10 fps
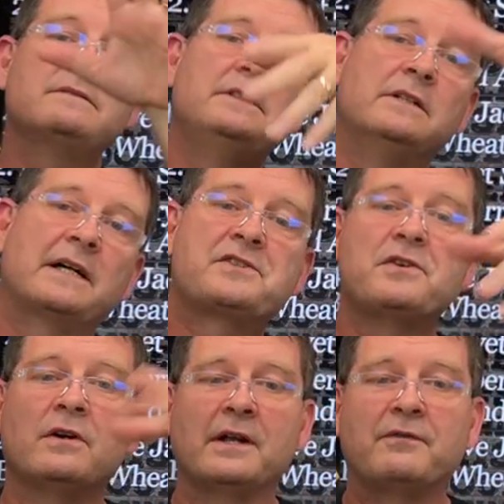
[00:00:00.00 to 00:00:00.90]
you know,
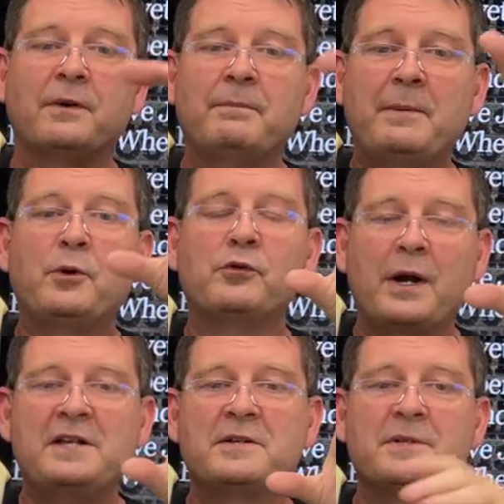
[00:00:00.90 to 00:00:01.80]
externally from people who
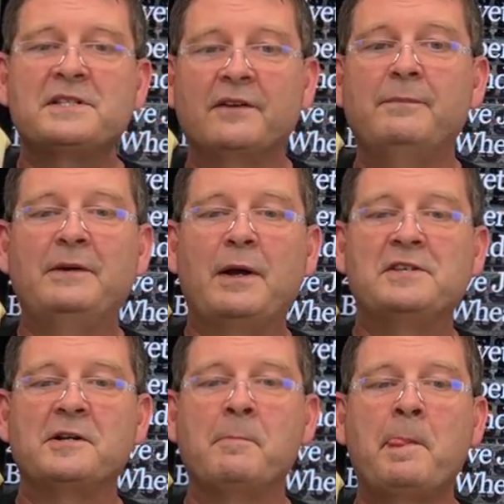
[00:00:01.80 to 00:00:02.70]
raise them instead of me
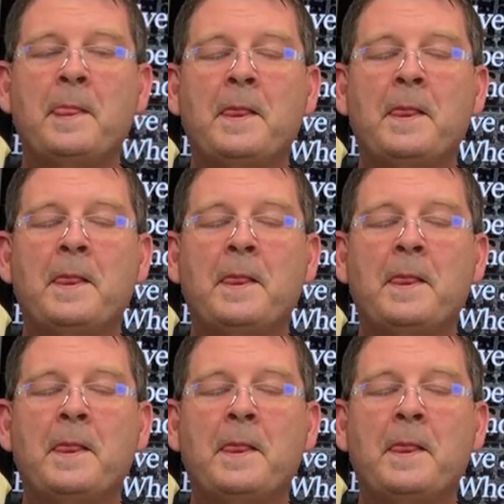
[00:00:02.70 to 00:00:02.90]
raising them?